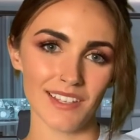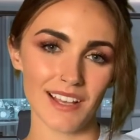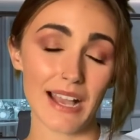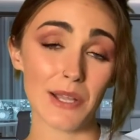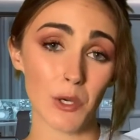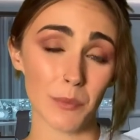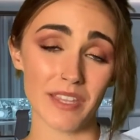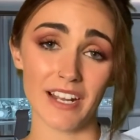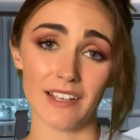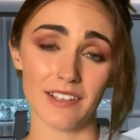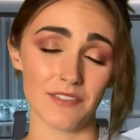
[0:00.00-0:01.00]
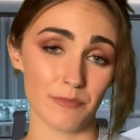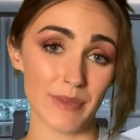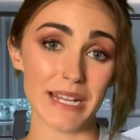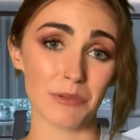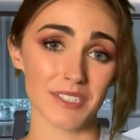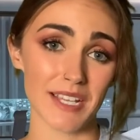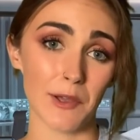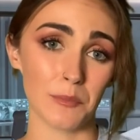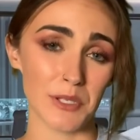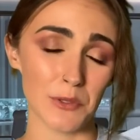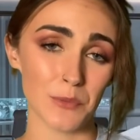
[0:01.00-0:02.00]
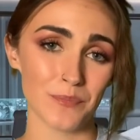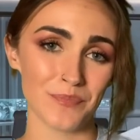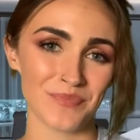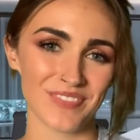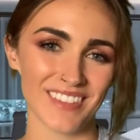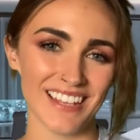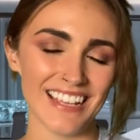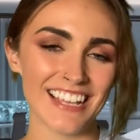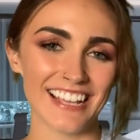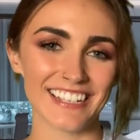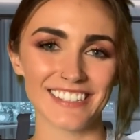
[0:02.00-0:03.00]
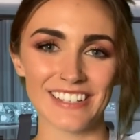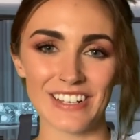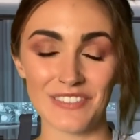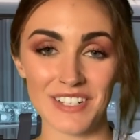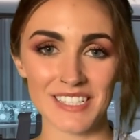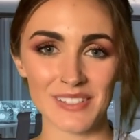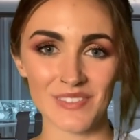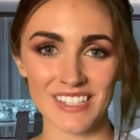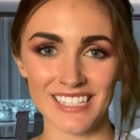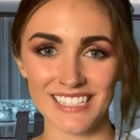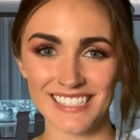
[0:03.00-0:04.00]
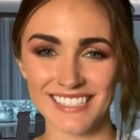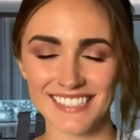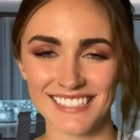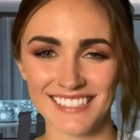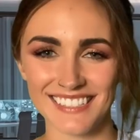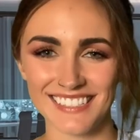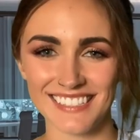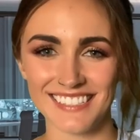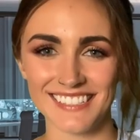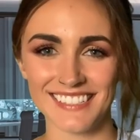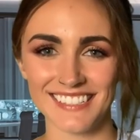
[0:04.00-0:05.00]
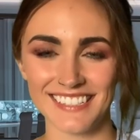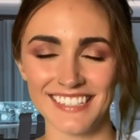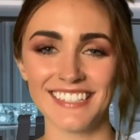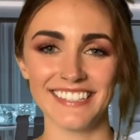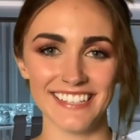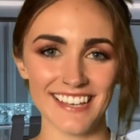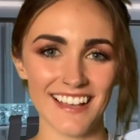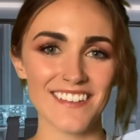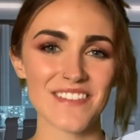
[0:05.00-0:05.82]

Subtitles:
I hope that I've been able to help you and clarify some things. Yeah?